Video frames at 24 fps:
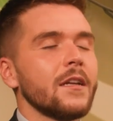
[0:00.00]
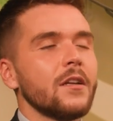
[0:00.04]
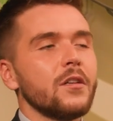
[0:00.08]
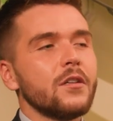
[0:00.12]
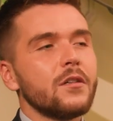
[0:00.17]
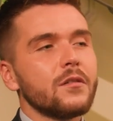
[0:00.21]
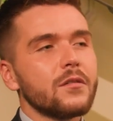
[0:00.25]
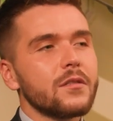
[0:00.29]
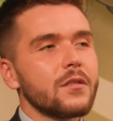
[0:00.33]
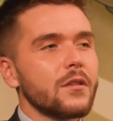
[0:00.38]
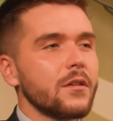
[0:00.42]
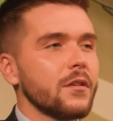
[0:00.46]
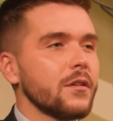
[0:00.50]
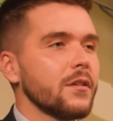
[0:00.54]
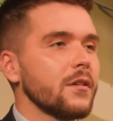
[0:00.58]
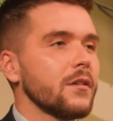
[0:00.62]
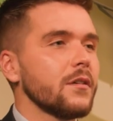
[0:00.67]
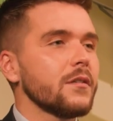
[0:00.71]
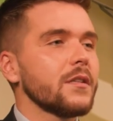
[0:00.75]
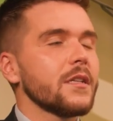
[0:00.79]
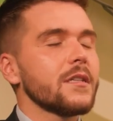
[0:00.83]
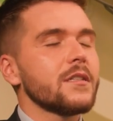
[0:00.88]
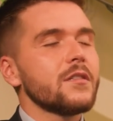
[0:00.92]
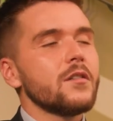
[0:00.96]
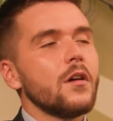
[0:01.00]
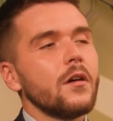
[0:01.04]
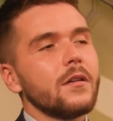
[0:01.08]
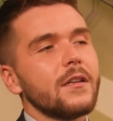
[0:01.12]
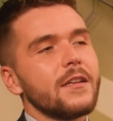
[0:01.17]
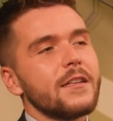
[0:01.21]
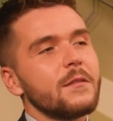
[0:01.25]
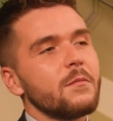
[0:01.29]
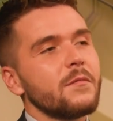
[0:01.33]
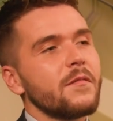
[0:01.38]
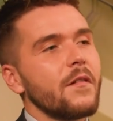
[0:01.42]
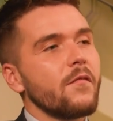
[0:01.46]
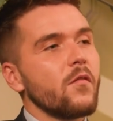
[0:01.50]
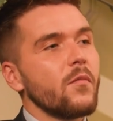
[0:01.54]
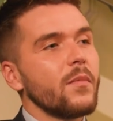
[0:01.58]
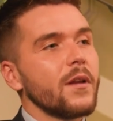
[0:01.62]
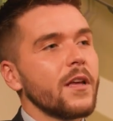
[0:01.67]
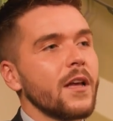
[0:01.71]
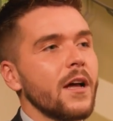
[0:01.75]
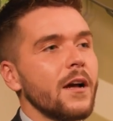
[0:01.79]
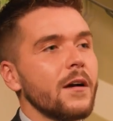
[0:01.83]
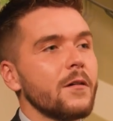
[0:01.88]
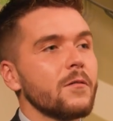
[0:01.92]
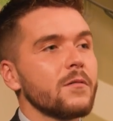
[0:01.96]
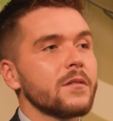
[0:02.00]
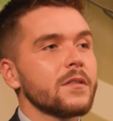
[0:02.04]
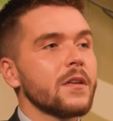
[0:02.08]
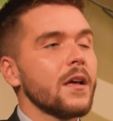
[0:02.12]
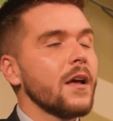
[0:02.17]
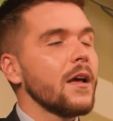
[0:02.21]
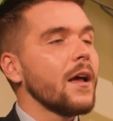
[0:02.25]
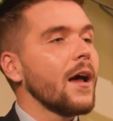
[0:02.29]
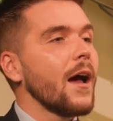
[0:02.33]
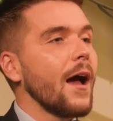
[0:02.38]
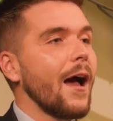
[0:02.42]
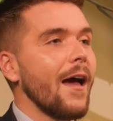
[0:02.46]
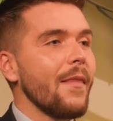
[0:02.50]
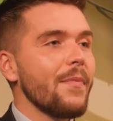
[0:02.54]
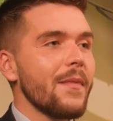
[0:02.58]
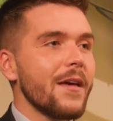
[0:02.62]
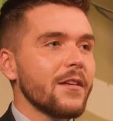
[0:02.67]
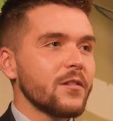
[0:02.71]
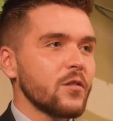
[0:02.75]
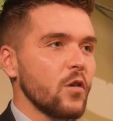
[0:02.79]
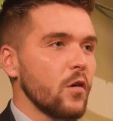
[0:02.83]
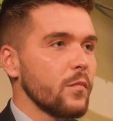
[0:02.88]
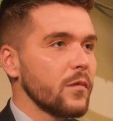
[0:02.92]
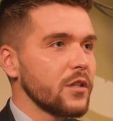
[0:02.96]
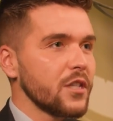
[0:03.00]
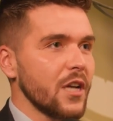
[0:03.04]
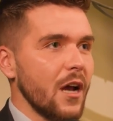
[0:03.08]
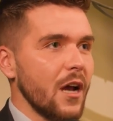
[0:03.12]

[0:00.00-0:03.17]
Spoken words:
it looks good, it's not listed with everybody else, and they're so